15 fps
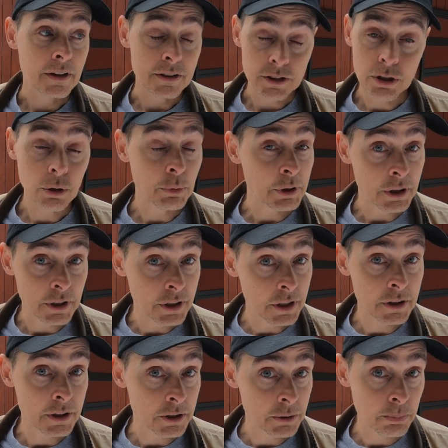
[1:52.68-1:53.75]
until we can
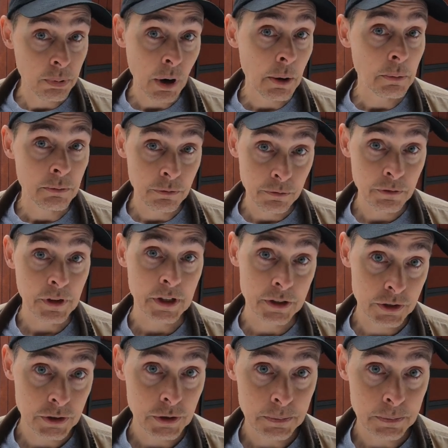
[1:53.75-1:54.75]
get this problem fixed.